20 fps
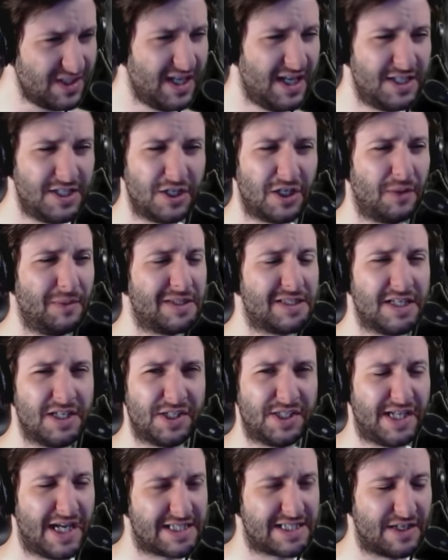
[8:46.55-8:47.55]
And don't get me started
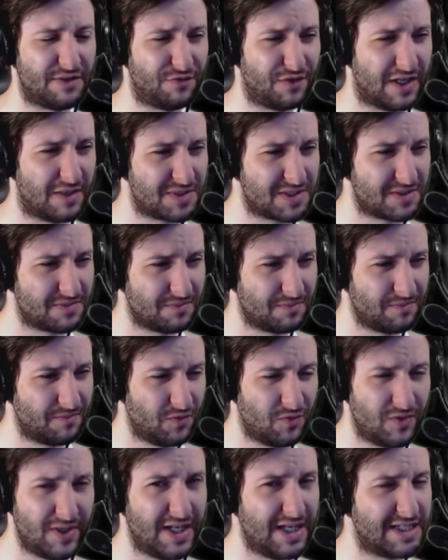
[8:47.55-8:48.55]
on the asset flips.
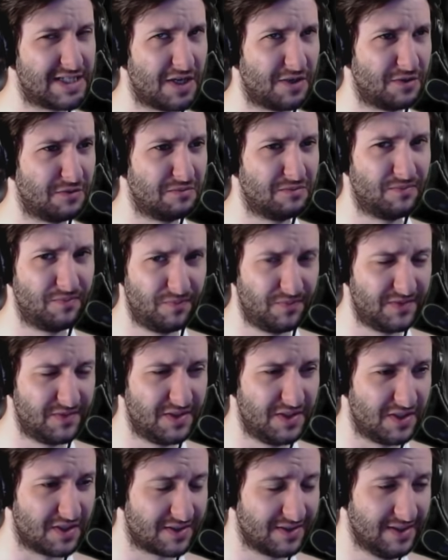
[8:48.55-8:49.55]
Really don't.
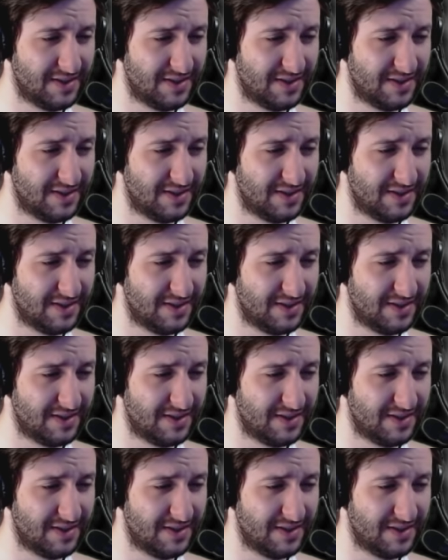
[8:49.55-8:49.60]
Ugh.